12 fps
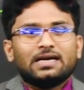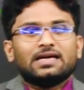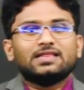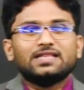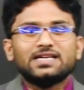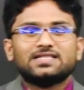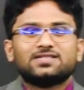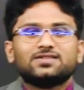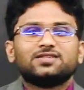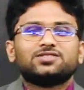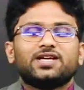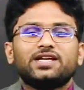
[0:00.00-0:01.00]
In these
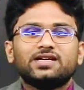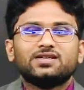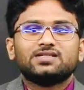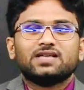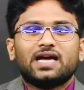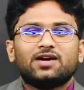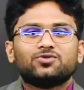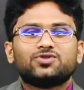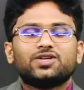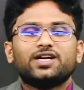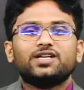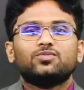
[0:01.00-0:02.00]
10 years, I have
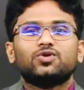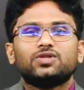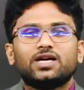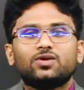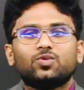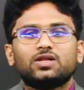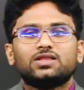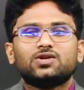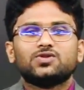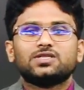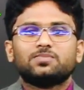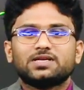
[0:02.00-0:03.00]
trained more than
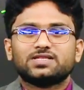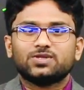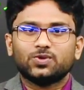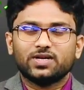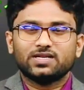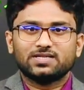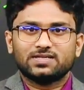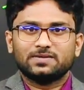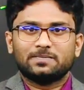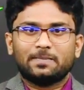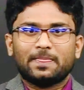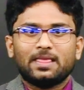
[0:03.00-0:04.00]
1000 plus students,
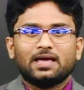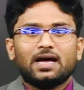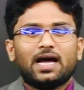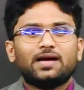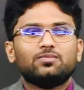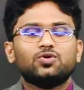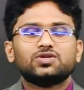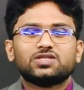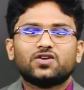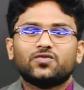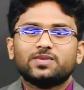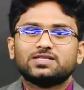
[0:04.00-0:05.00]
and
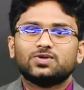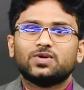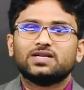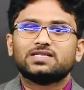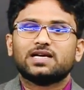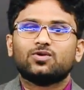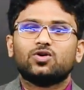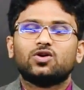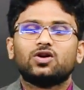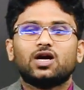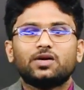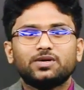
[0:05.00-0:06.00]
most of my students have
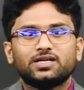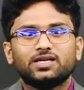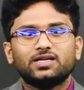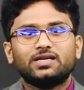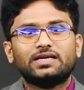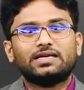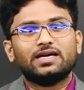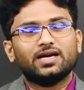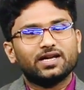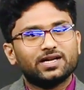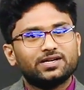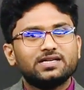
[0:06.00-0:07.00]
got admitted in
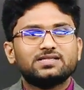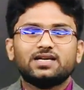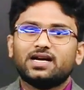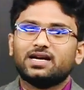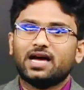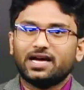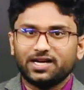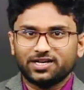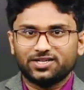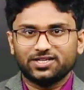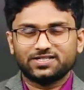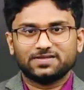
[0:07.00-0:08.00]
NITs and
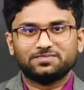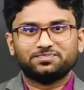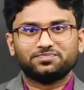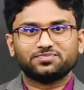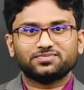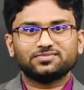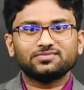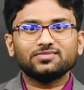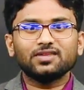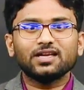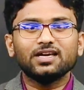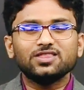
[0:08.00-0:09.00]
IITs.
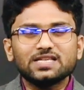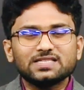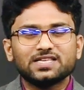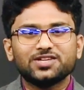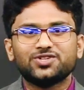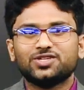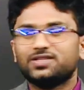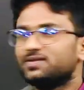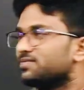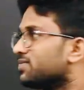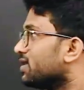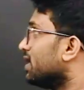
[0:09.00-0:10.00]
In this
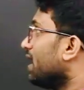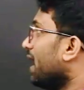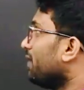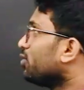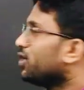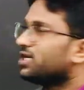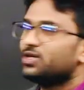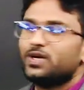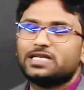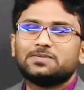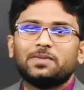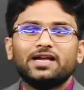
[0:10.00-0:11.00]
session, I am going to
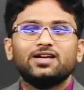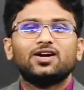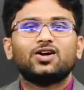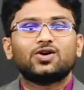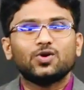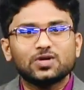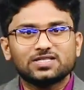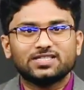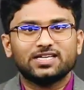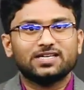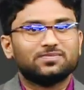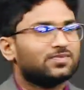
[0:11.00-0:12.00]
explain Rolle's
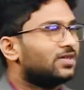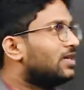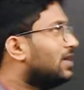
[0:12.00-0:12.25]
theorem.